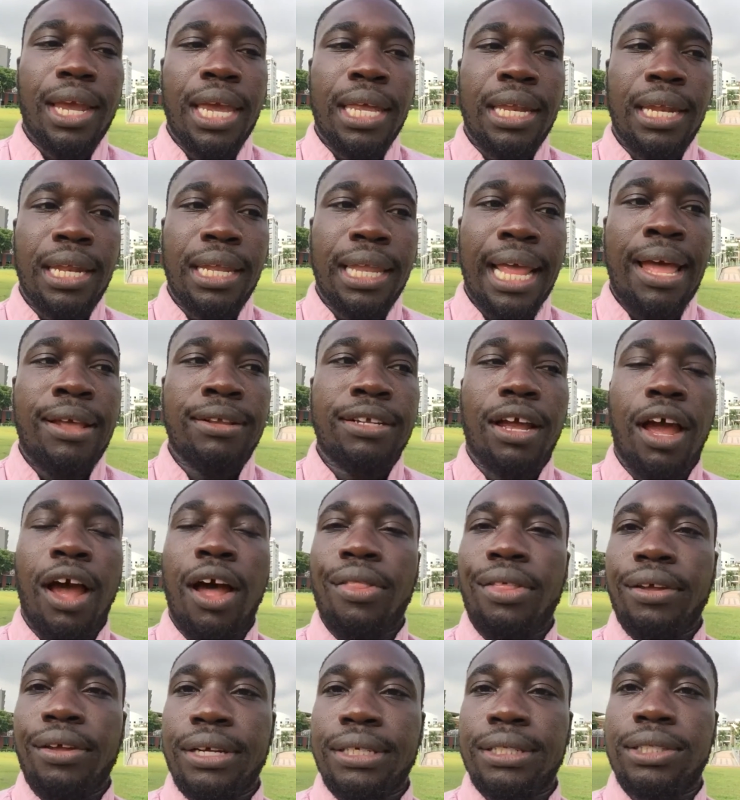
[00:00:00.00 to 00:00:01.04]
It allows
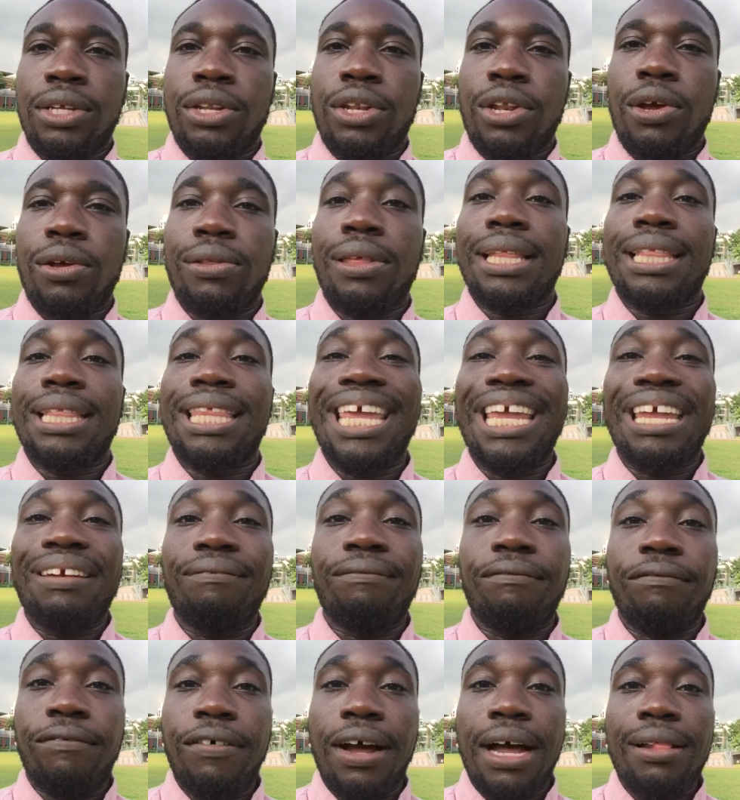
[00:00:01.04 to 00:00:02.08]
others to know that they
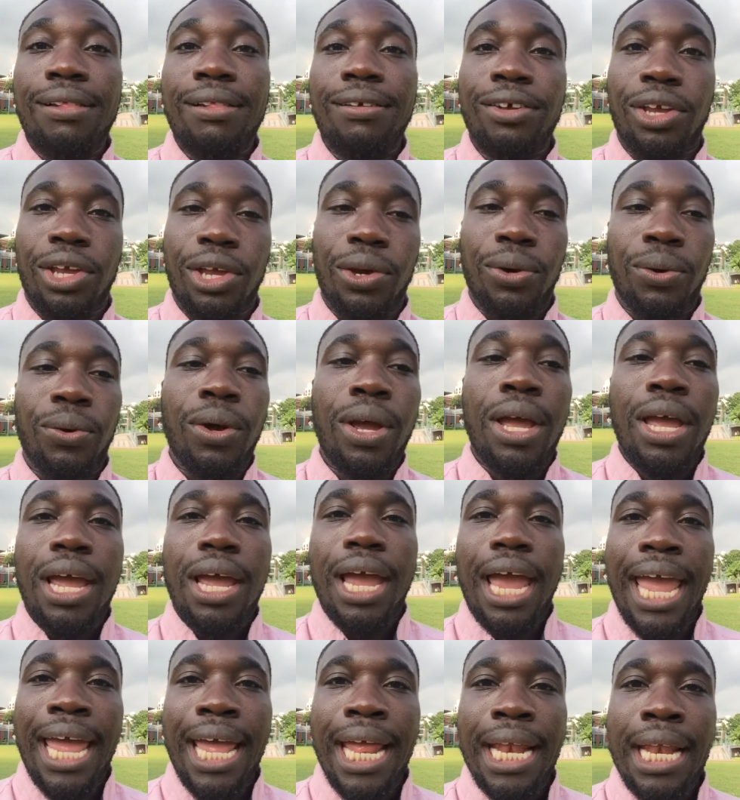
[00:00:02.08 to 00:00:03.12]
can follow you
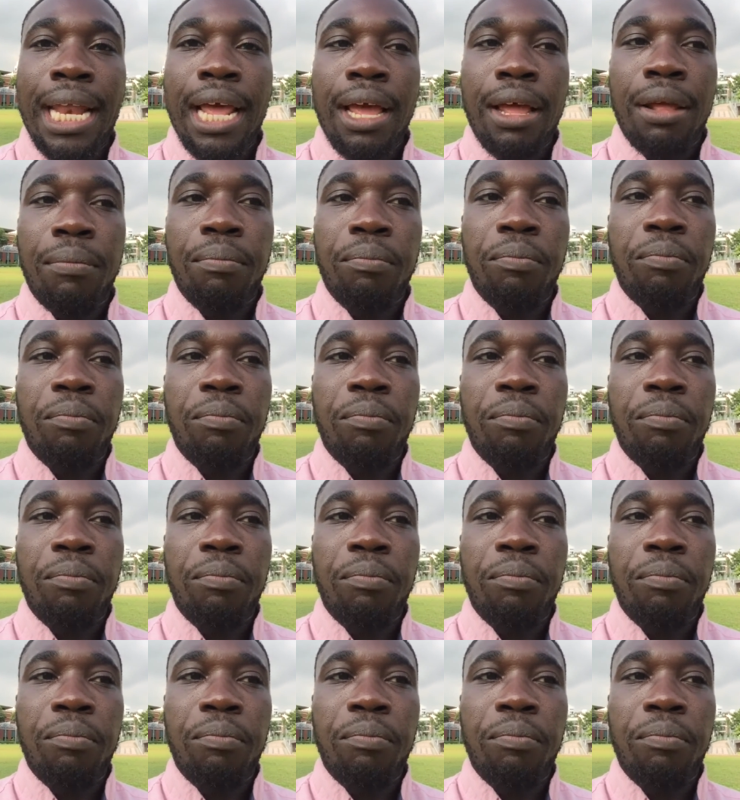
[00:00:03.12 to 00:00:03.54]
and